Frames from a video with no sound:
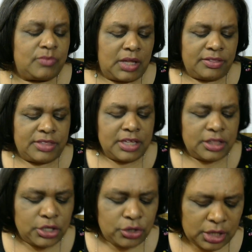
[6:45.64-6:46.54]
I think
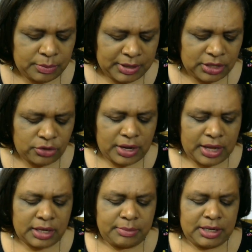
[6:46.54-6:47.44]
that you're going to be in your
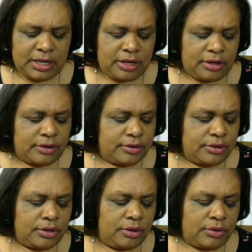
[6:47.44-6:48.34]
element here.
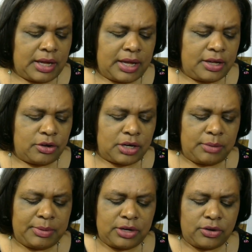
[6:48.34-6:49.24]
Okay, you're going to
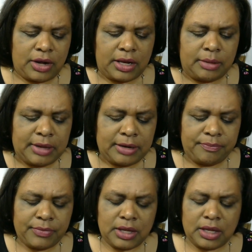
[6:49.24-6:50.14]
be in your element.
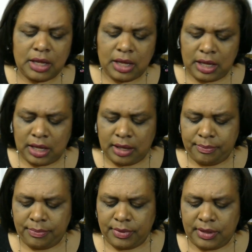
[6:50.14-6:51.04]

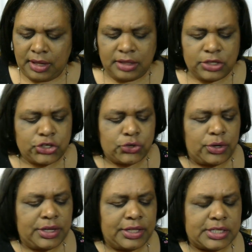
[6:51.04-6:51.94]
Um, and the
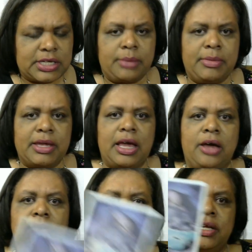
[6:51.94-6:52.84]
story that's coming
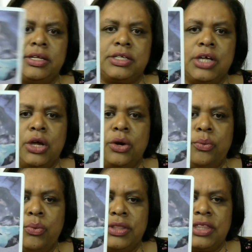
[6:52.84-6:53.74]
out is
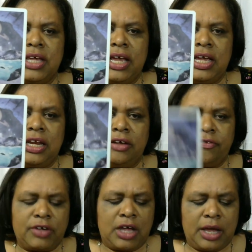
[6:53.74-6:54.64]
with the Eight
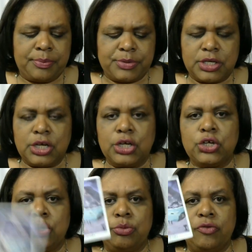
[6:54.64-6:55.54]
of Cups,
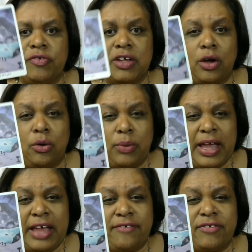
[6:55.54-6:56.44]
you're moving
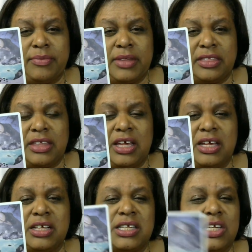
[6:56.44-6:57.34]
away from the
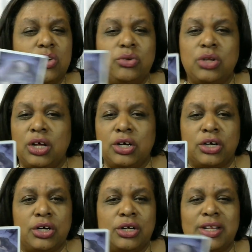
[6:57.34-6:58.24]
things that no
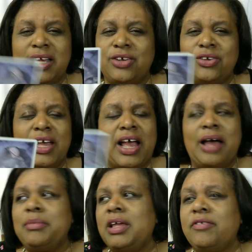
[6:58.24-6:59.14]
longer, like, you're like,
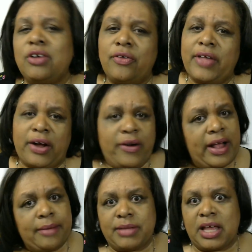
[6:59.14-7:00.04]
I'm leaving all that
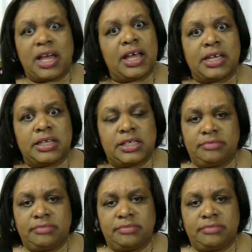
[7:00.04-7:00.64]
crap behind.